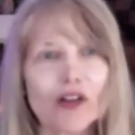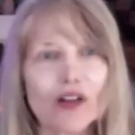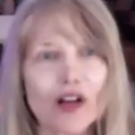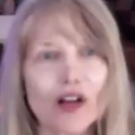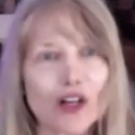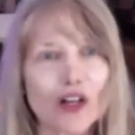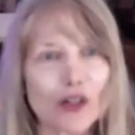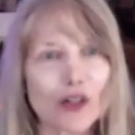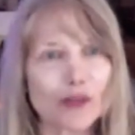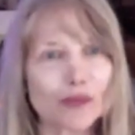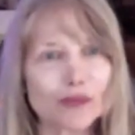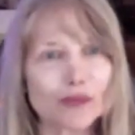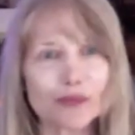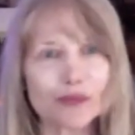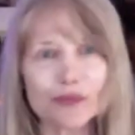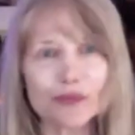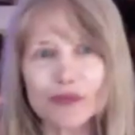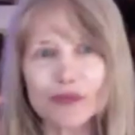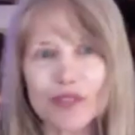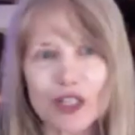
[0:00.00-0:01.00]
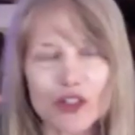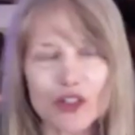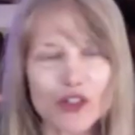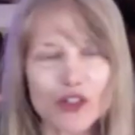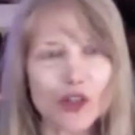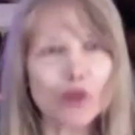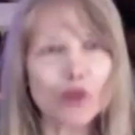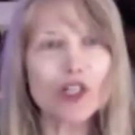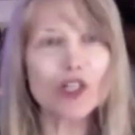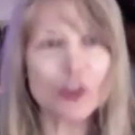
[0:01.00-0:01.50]
um,
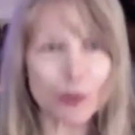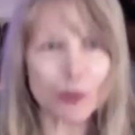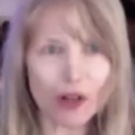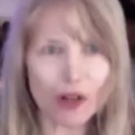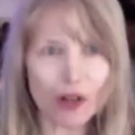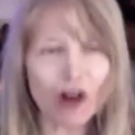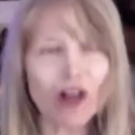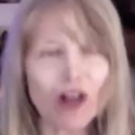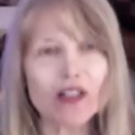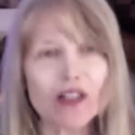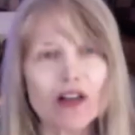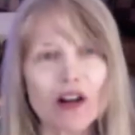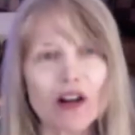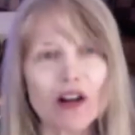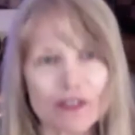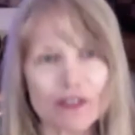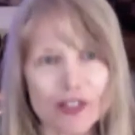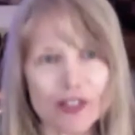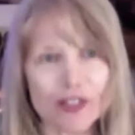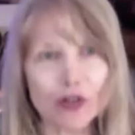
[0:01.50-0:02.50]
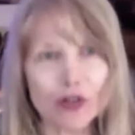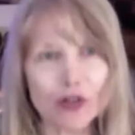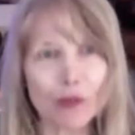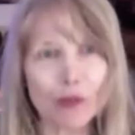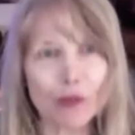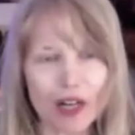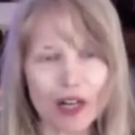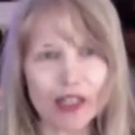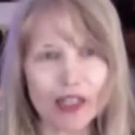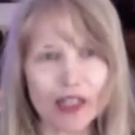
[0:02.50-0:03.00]
so much beyond our physical
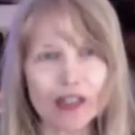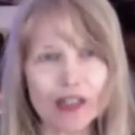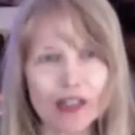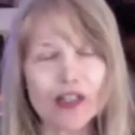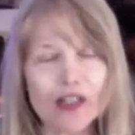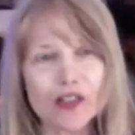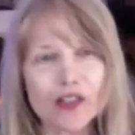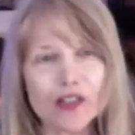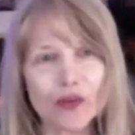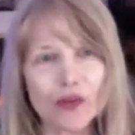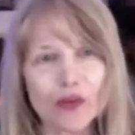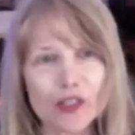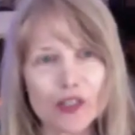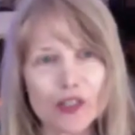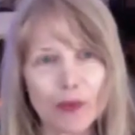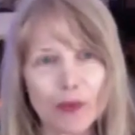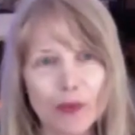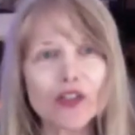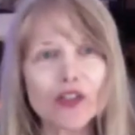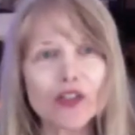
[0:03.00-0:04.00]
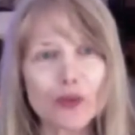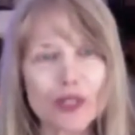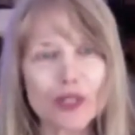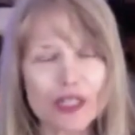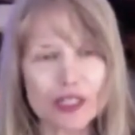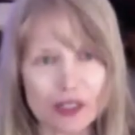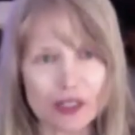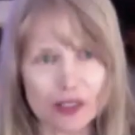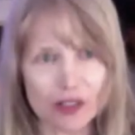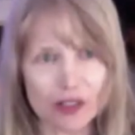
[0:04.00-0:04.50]
body. So these
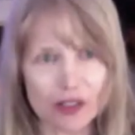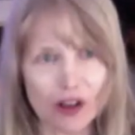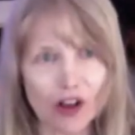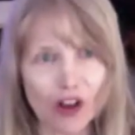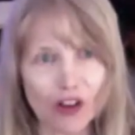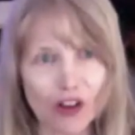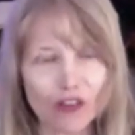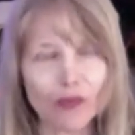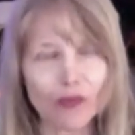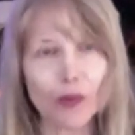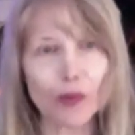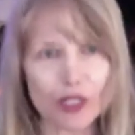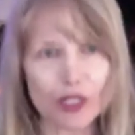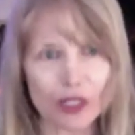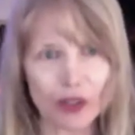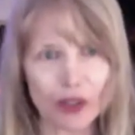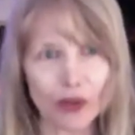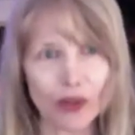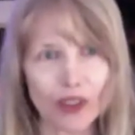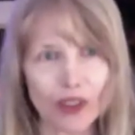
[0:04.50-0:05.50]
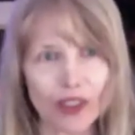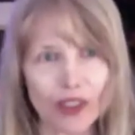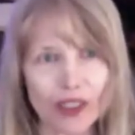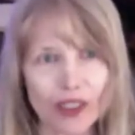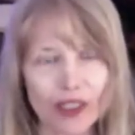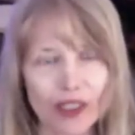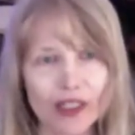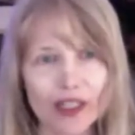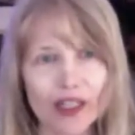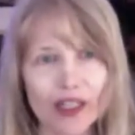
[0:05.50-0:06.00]
boundaries dissolve momentarily,
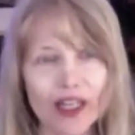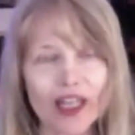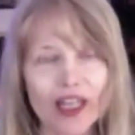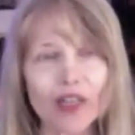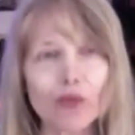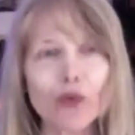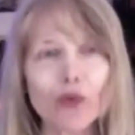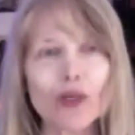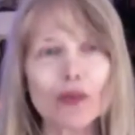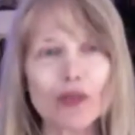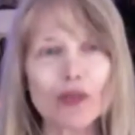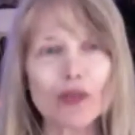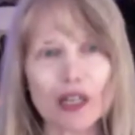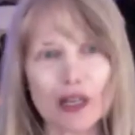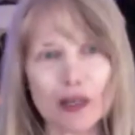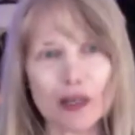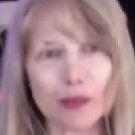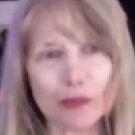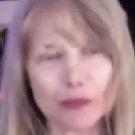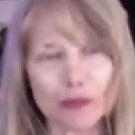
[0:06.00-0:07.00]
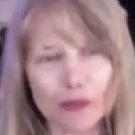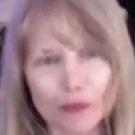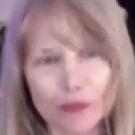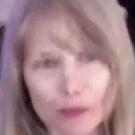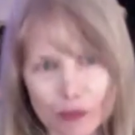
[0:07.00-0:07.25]
and we become